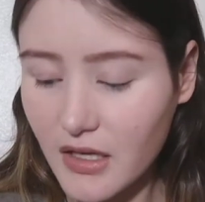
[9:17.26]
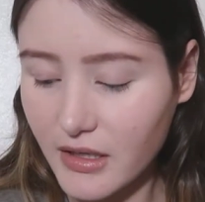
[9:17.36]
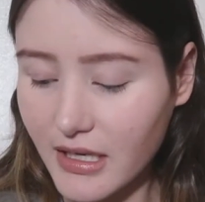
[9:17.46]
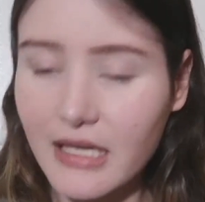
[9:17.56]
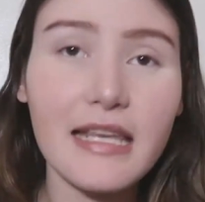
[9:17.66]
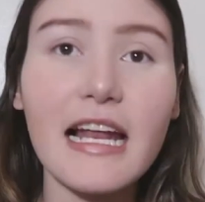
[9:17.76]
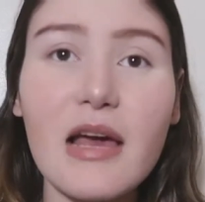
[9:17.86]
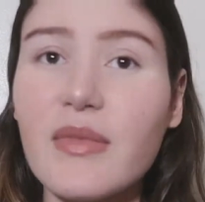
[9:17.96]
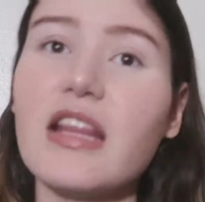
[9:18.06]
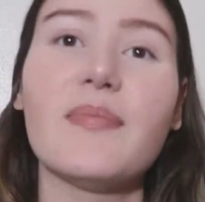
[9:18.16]
they'd like yell
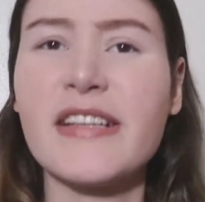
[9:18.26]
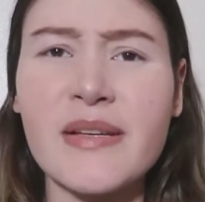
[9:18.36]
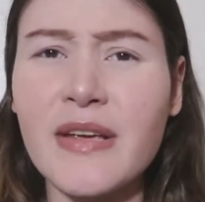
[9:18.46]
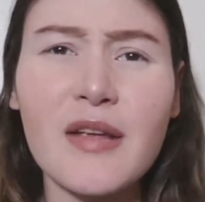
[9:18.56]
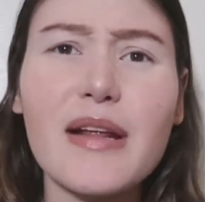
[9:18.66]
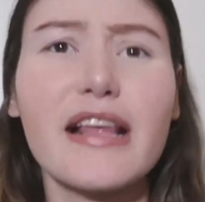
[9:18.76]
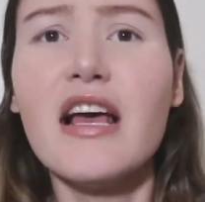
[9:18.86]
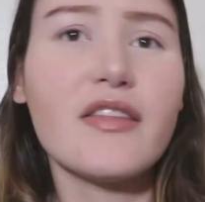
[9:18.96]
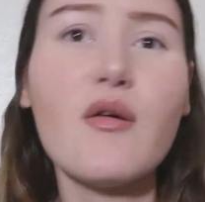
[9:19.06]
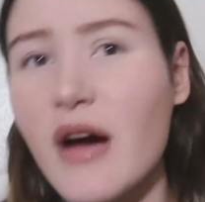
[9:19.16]
at me, they'd bitch at me, they'd be like,
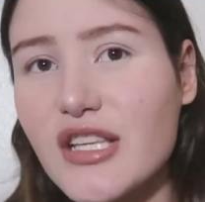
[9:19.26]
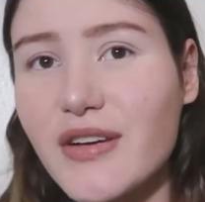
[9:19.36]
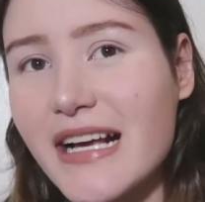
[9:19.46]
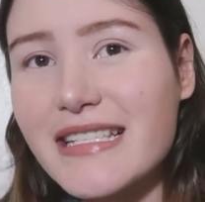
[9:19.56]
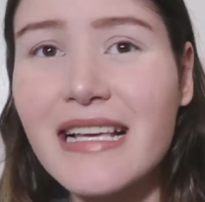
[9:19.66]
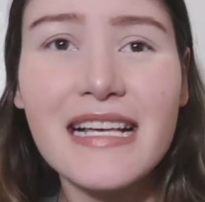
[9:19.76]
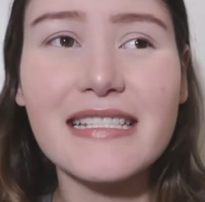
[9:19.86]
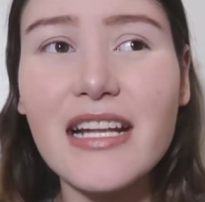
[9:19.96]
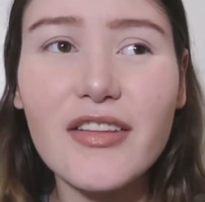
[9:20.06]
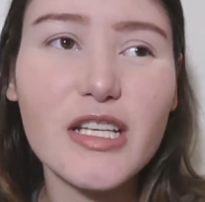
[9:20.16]
then why do you
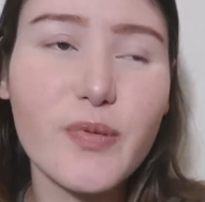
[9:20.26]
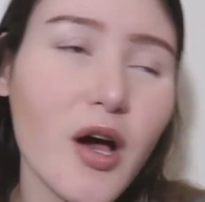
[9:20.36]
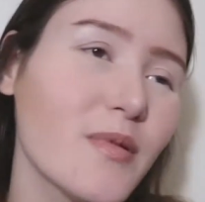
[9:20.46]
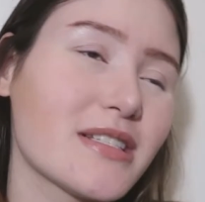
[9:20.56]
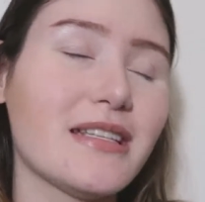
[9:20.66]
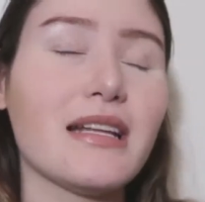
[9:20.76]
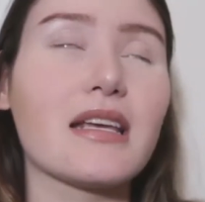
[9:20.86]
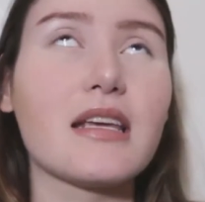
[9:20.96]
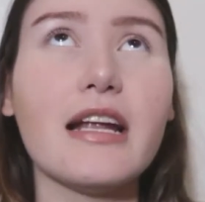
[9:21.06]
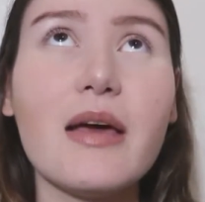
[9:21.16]
guys send out these promos? And they'd
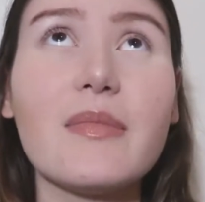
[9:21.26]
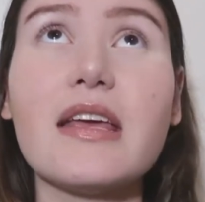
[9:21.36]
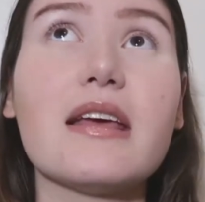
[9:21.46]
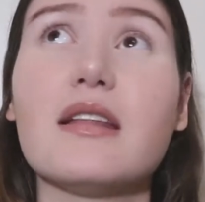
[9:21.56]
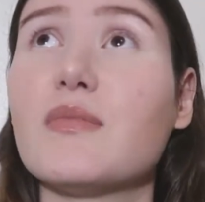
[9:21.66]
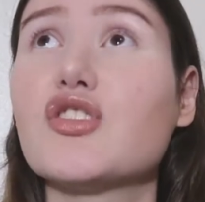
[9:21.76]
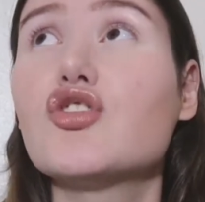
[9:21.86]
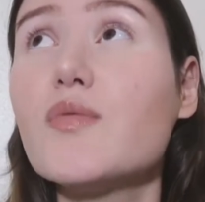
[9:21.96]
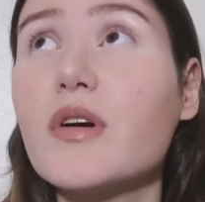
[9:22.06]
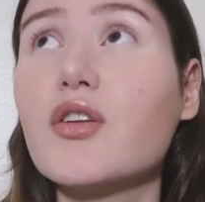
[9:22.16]
like yell at me and be
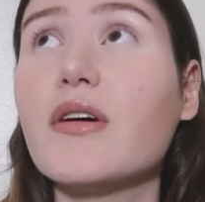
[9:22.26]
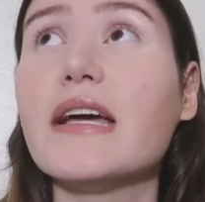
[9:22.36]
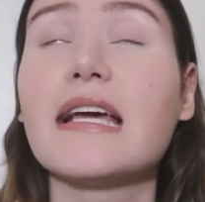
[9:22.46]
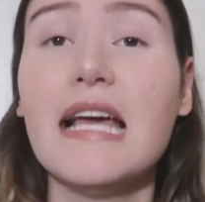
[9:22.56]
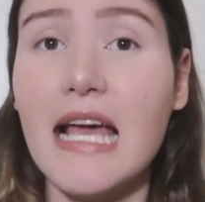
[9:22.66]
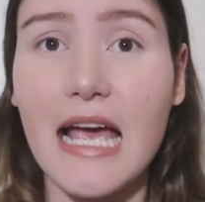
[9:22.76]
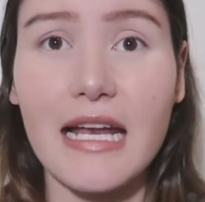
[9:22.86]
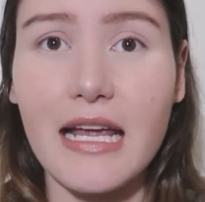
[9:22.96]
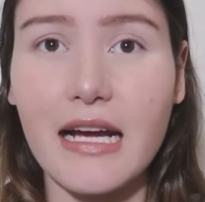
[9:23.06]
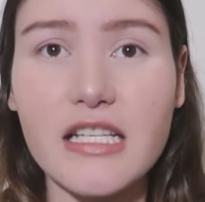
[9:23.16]
super annoying,
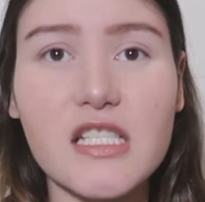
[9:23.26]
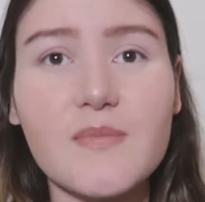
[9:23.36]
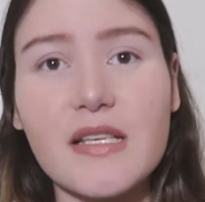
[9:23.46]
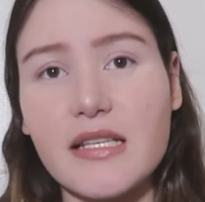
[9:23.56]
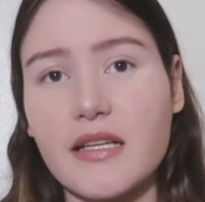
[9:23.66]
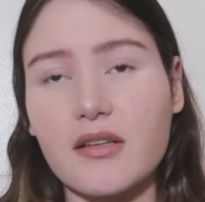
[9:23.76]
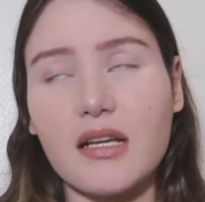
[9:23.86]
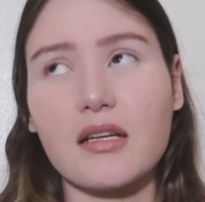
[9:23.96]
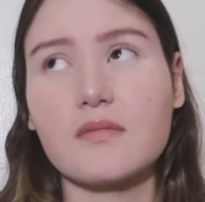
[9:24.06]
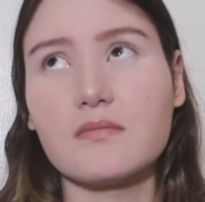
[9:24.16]
and like I'd just be sitting
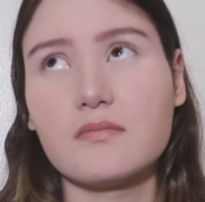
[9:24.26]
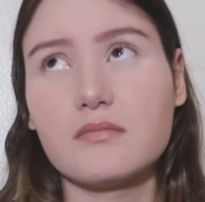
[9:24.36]
there like.